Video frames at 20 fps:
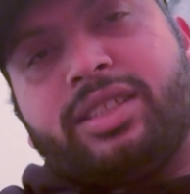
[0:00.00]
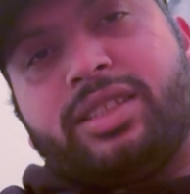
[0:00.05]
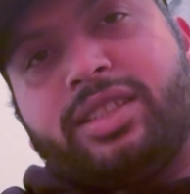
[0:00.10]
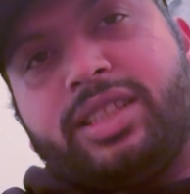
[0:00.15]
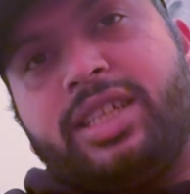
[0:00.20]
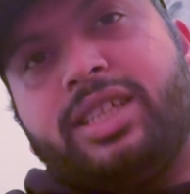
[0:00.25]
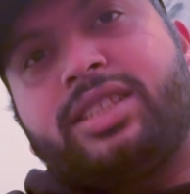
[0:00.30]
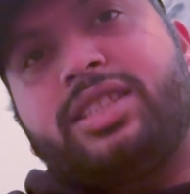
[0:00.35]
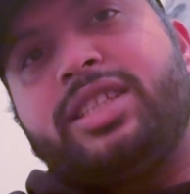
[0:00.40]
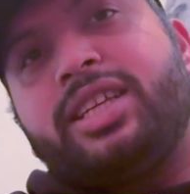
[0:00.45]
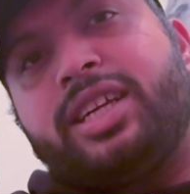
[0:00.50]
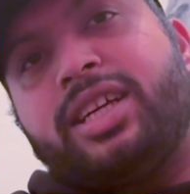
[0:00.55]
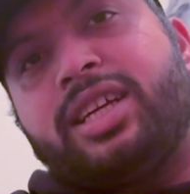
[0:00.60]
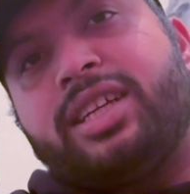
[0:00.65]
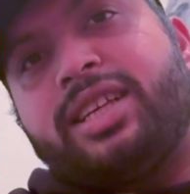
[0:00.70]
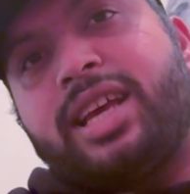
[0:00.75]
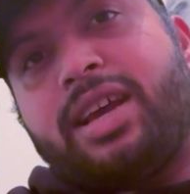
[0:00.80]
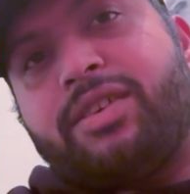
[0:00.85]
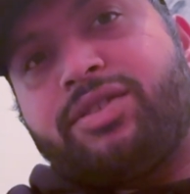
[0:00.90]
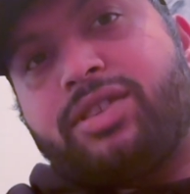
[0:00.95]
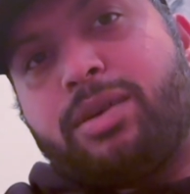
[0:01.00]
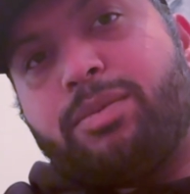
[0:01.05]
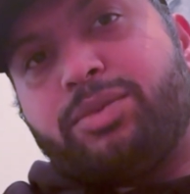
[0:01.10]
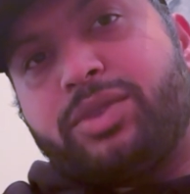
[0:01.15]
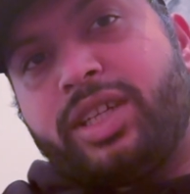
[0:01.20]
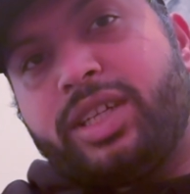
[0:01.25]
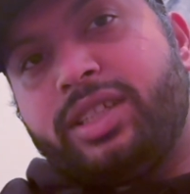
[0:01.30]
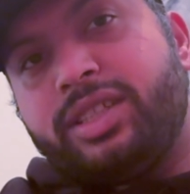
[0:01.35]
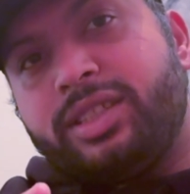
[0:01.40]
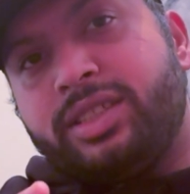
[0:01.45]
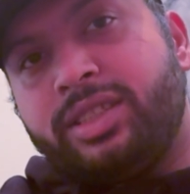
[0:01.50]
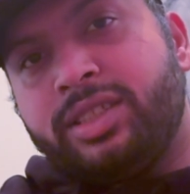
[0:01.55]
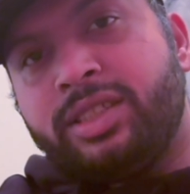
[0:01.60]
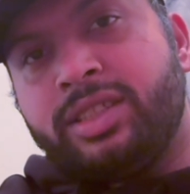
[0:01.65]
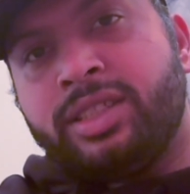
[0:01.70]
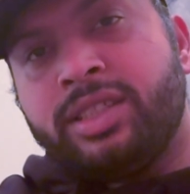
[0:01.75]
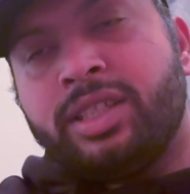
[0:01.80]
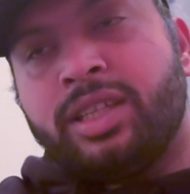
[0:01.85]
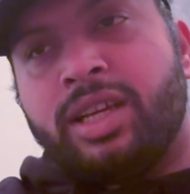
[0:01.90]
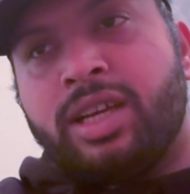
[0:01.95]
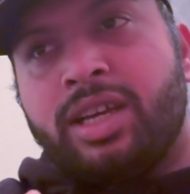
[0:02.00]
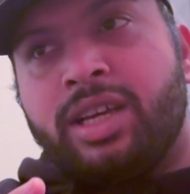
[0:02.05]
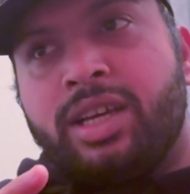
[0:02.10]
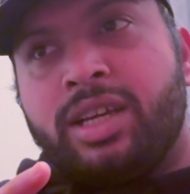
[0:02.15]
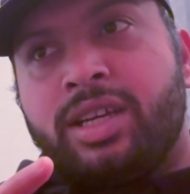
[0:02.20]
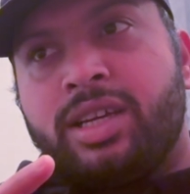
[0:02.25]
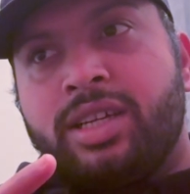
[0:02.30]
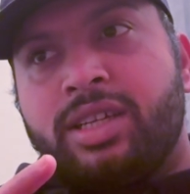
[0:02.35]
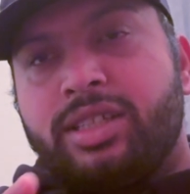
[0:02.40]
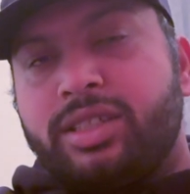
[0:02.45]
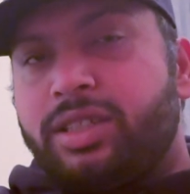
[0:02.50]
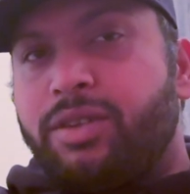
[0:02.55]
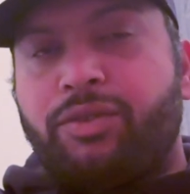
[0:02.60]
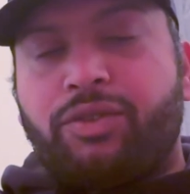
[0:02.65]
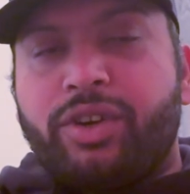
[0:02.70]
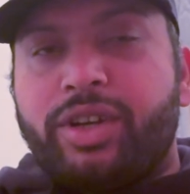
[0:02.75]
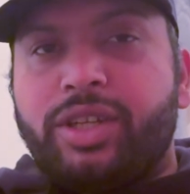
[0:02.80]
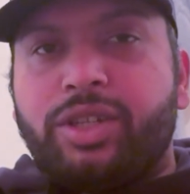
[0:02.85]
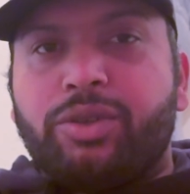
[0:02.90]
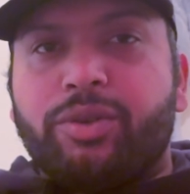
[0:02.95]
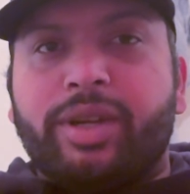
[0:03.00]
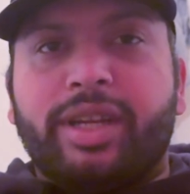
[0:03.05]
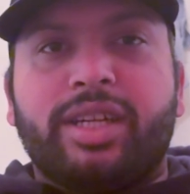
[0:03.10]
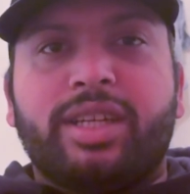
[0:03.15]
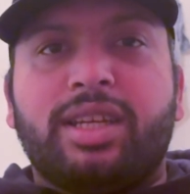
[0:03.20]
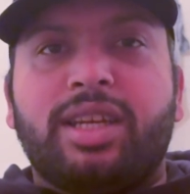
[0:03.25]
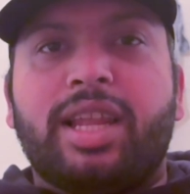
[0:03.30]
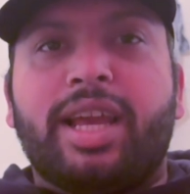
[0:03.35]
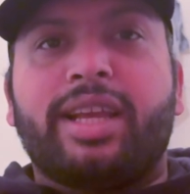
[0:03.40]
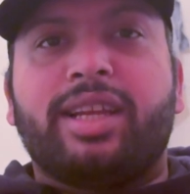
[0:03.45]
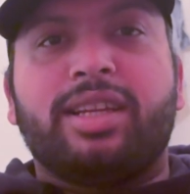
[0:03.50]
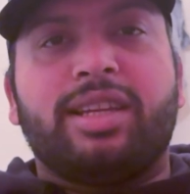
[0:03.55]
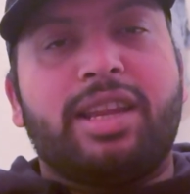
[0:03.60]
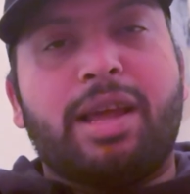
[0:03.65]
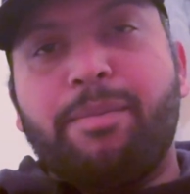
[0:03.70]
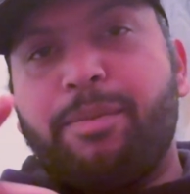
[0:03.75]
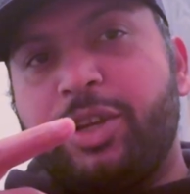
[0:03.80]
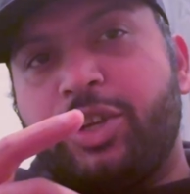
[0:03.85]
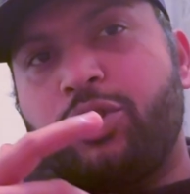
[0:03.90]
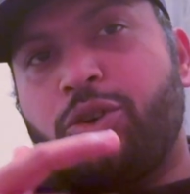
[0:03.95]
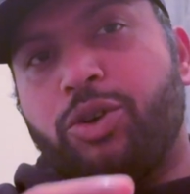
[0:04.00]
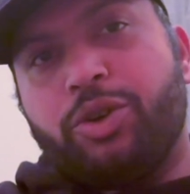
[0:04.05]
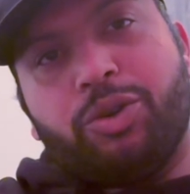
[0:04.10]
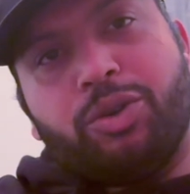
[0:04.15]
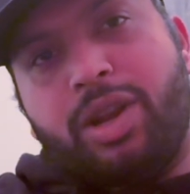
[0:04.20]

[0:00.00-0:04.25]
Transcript: sneakers have something different to it. Like, let me show you